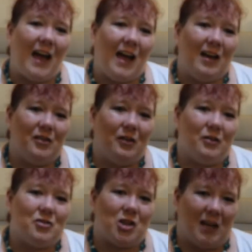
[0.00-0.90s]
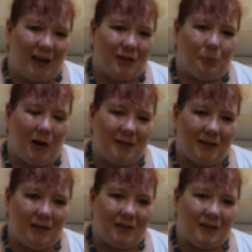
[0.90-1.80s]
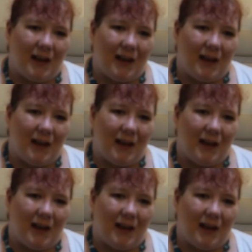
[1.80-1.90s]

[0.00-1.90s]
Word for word: and she expresses